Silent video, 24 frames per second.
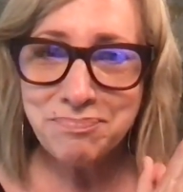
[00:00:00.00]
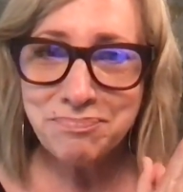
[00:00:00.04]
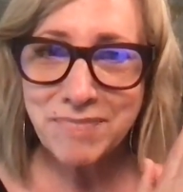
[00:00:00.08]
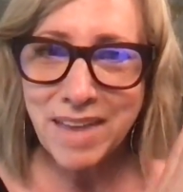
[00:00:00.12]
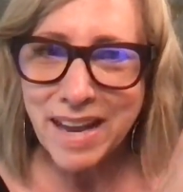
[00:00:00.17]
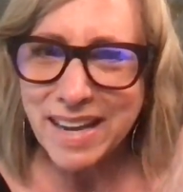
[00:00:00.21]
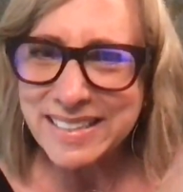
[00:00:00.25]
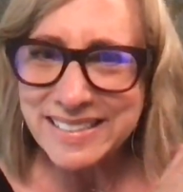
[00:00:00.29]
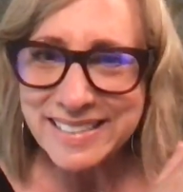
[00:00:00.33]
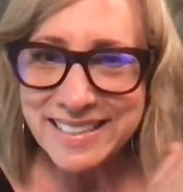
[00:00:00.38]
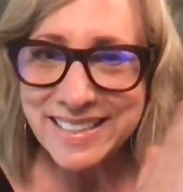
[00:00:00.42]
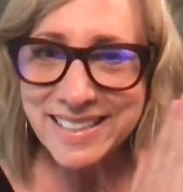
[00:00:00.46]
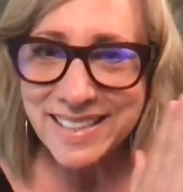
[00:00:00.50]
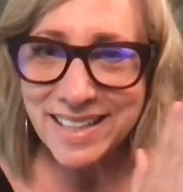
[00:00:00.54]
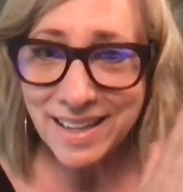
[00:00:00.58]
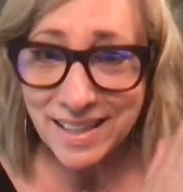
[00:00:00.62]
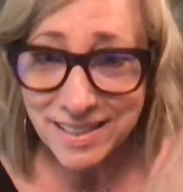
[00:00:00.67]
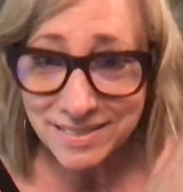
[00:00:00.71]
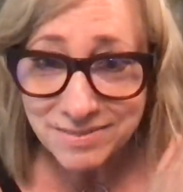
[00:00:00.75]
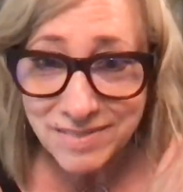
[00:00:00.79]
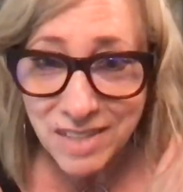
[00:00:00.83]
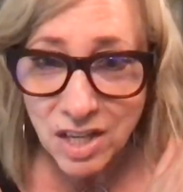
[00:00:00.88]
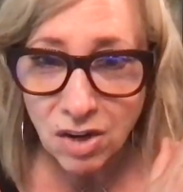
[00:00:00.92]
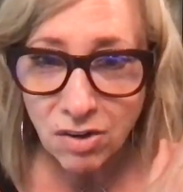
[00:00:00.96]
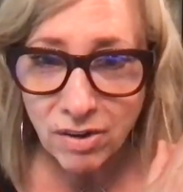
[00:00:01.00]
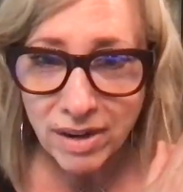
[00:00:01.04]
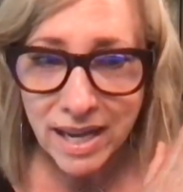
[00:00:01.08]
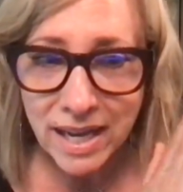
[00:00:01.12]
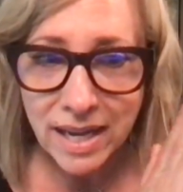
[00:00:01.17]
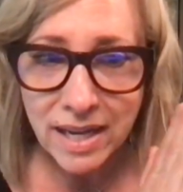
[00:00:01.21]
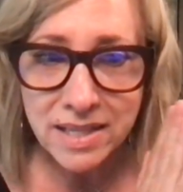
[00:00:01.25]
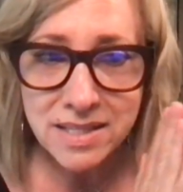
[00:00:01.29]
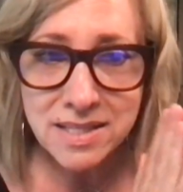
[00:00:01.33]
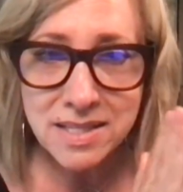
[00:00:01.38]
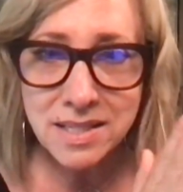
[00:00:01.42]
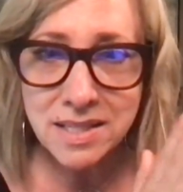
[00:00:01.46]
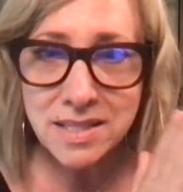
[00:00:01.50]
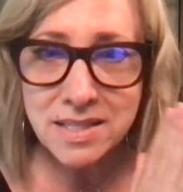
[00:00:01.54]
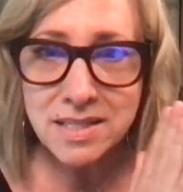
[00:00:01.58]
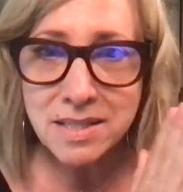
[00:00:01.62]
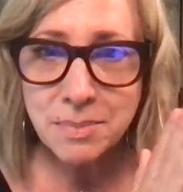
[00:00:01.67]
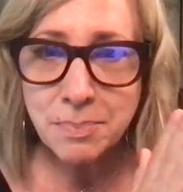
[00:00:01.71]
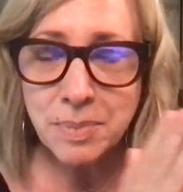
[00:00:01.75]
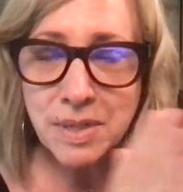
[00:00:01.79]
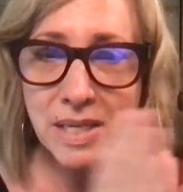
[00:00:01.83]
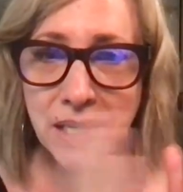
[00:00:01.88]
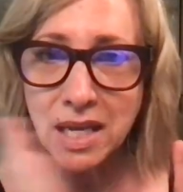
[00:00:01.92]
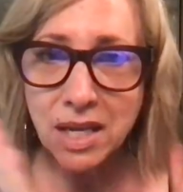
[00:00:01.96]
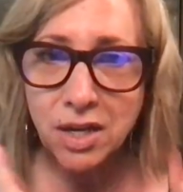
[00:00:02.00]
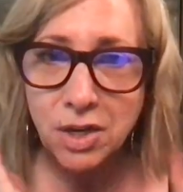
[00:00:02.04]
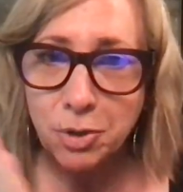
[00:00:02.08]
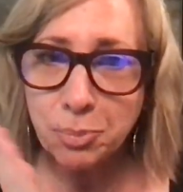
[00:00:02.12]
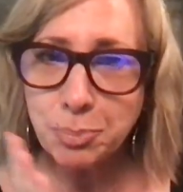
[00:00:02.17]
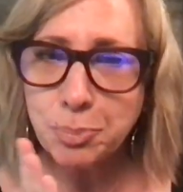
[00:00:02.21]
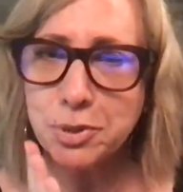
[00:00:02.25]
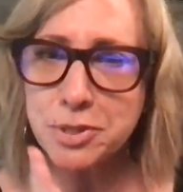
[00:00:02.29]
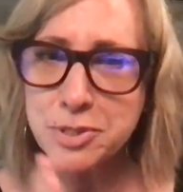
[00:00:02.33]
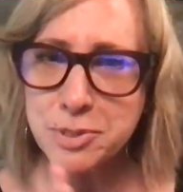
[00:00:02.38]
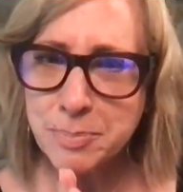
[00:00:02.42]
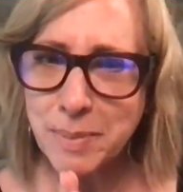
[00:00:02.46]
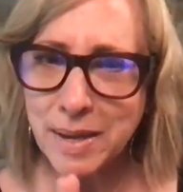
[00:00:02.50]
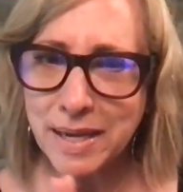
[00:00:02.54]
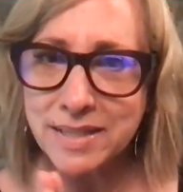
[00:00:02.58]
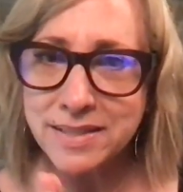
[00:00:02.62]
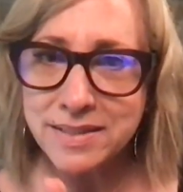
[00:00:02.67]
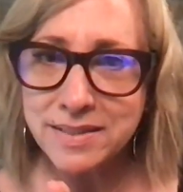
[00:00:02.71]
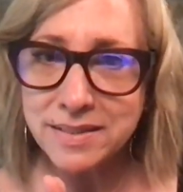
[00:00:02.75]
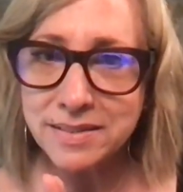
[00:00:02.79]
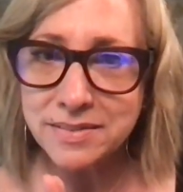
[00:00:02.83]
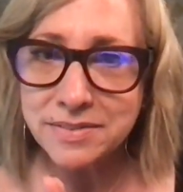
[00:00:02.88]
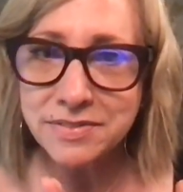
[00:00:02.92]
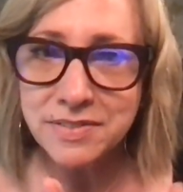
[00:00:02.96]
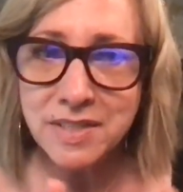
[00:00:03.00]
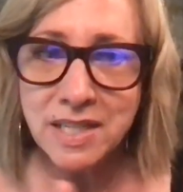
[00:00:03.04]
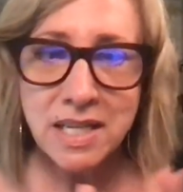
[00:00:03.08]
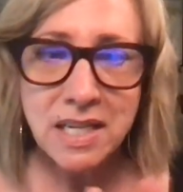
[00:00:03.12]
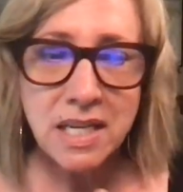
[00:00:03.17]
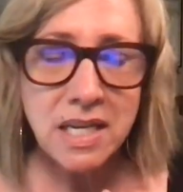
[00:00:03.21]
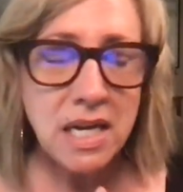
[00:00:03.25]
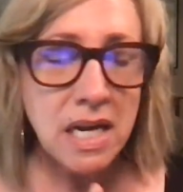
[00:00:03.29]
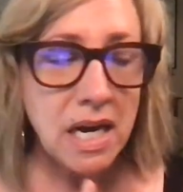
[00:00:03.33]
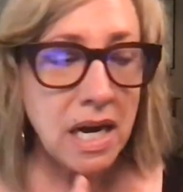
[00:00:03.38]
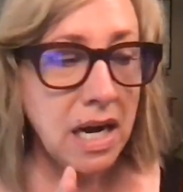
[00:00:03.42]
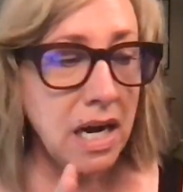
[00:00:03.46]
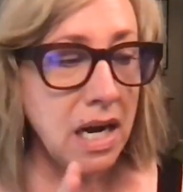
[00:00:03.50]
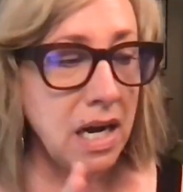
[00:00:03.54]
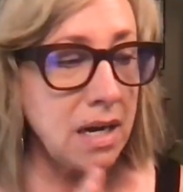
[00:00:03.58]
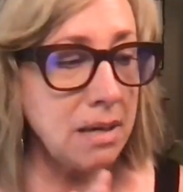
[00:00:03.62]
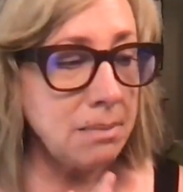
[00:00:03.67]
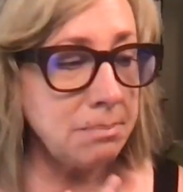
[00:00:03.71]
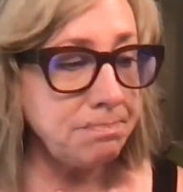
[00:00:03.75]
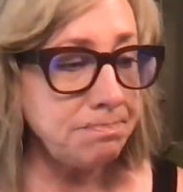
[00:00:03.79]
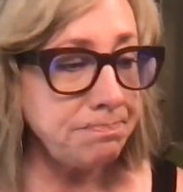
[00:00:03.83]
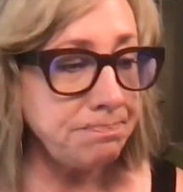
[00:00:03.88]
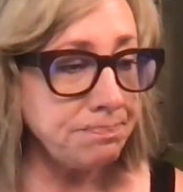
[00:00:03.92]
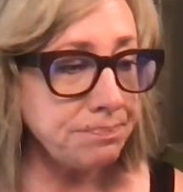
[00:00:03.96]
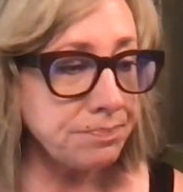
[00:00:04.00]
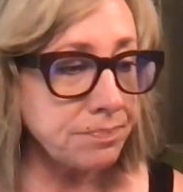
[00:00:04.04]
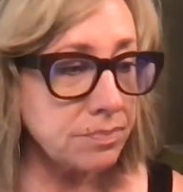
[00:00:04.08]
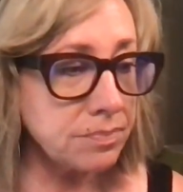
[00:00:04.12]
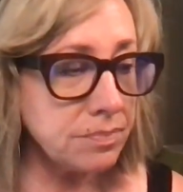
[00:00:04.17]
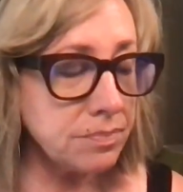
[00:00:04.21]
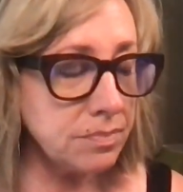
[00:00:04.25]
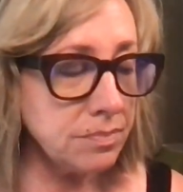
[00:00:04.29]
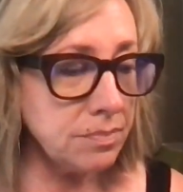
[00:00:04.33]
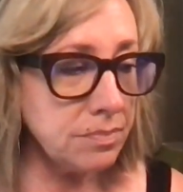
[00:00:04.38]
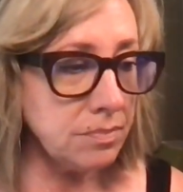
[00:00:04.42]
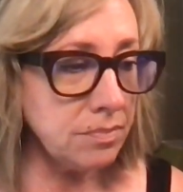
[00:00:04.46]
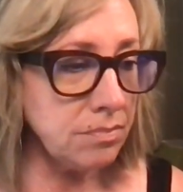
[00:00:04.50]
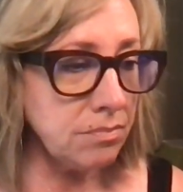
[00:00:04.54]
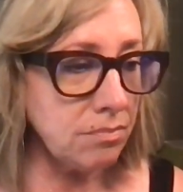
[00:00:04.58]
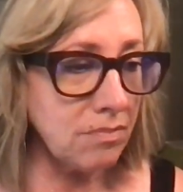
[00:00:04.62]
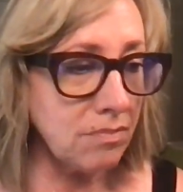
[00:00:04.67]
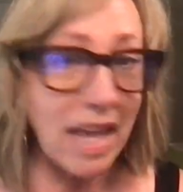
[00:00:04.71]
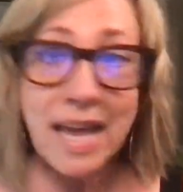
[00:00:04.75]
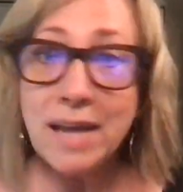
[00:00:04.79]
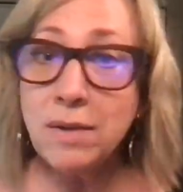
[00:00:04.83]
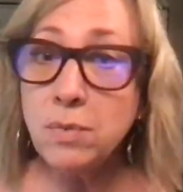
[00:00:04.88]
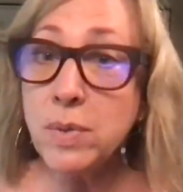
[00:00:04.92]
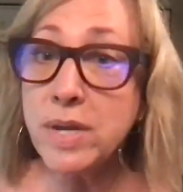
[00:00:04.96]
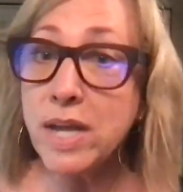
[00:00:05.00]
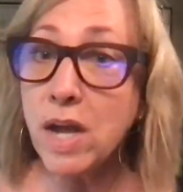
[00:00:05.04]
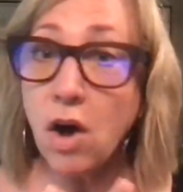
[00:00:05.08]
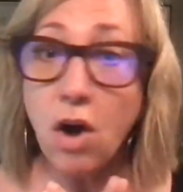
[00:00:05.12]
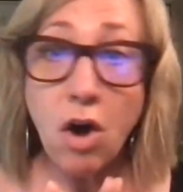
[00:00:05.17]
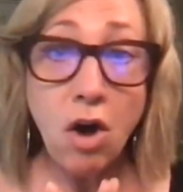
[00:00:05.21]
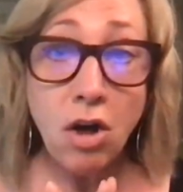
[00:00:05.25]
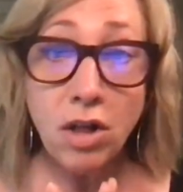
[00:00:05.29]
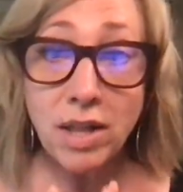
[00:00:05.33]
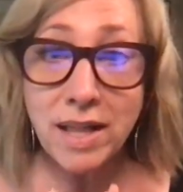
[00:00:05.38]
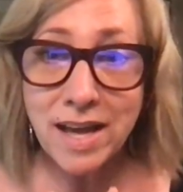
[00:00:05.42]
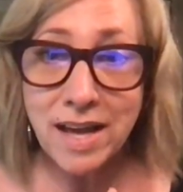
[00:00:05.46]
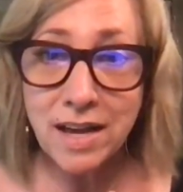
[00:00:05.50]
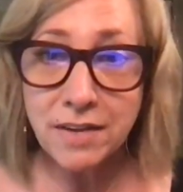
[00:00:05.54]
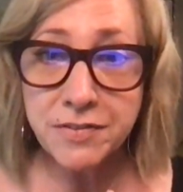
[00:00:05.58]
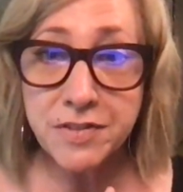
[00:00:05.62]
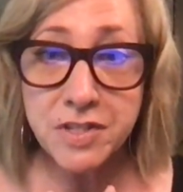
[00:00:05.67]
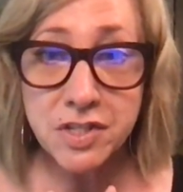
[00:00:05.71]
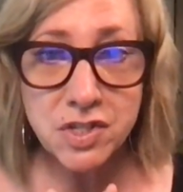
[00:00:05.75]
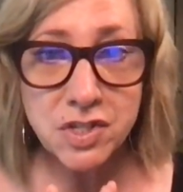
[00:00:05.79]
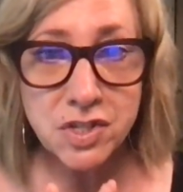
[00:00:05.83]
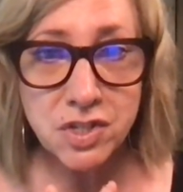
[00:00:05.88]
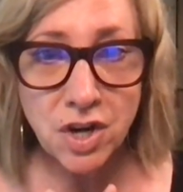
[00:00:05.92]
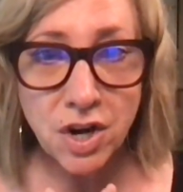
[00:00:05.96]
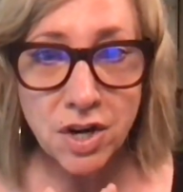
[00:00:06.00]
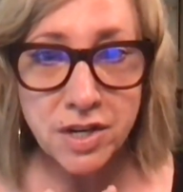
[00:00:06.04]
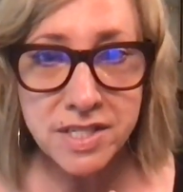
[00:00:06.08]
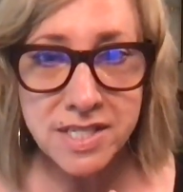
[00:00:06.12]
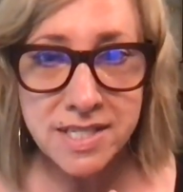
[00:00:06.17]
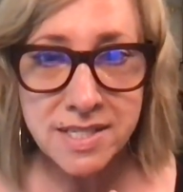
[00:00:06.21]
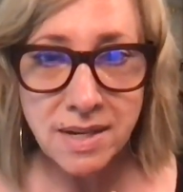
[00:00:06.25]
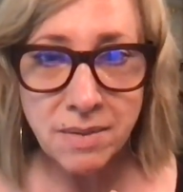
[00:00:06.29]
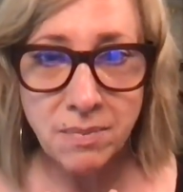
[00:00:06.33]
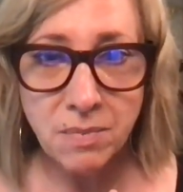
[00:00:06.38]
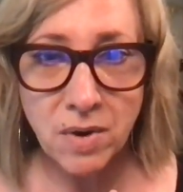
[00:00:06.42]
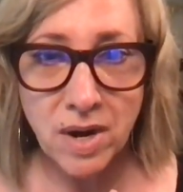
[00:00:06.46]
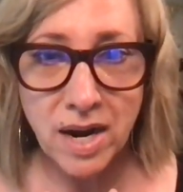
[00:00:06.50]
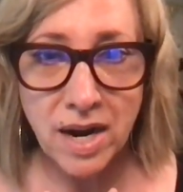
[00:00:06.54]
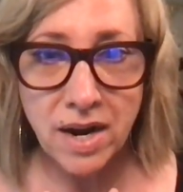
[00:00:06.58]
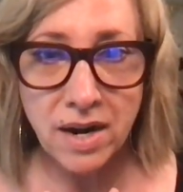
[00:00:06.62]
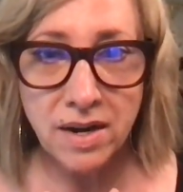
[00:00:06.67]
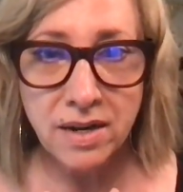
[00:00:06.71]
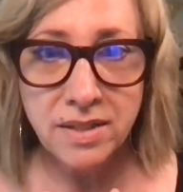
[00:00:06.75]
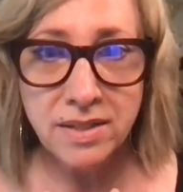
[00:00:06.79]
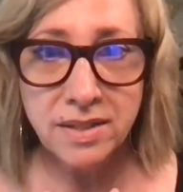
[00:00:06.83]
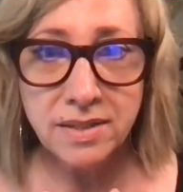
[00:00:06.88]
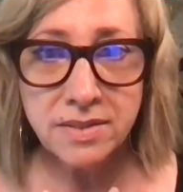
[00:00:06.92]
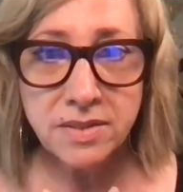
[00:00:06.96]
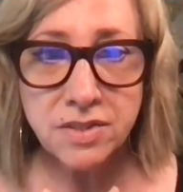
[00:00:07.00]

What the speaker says: idea. Okay, it's a beginner perspective, and we all have to start somewhere.